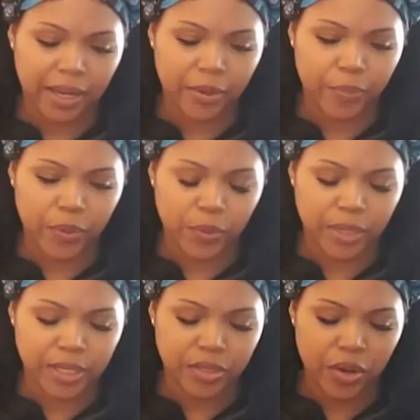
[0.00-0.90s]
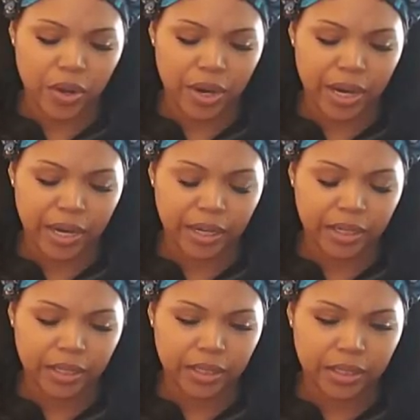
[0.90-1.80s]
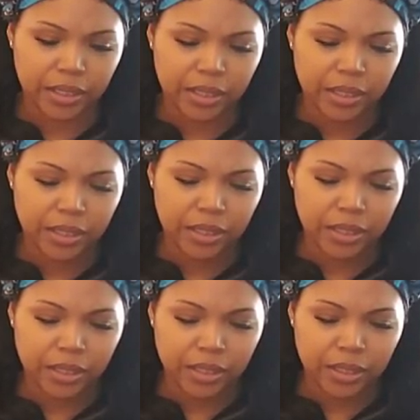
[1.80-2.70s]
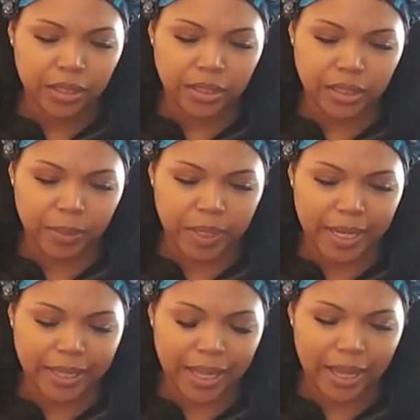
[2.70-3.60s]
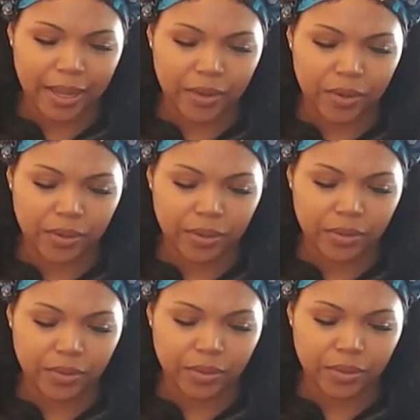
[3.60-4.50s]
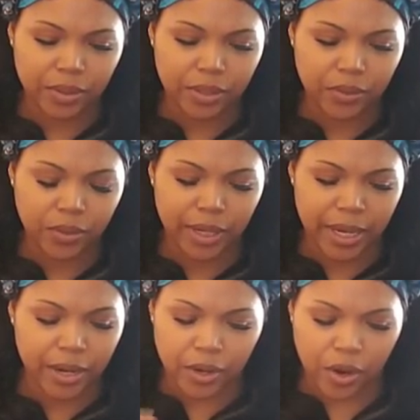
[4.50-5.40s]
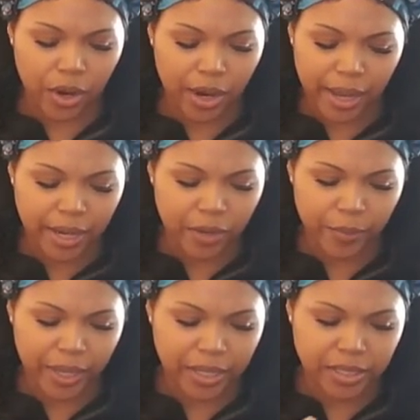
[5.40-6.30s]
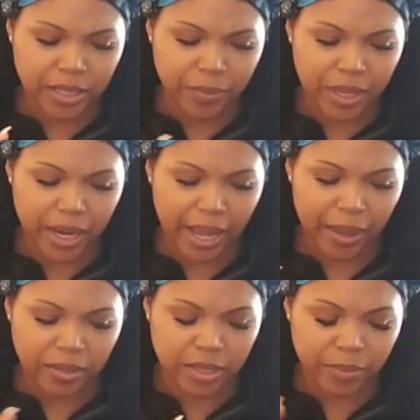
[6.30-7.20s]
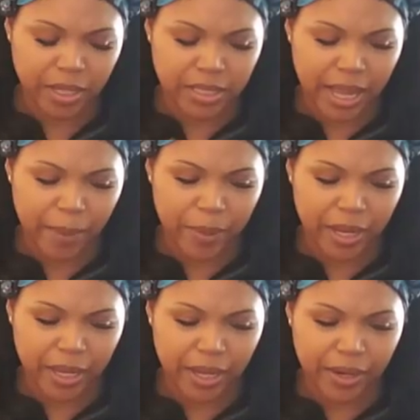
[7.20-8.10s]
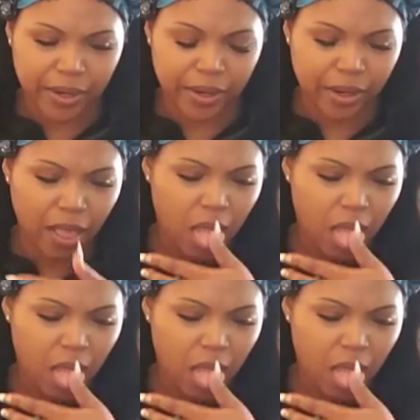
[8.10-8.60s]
in a police car, or something like that, or in a car. I don't. It's something. Ha something's happening here.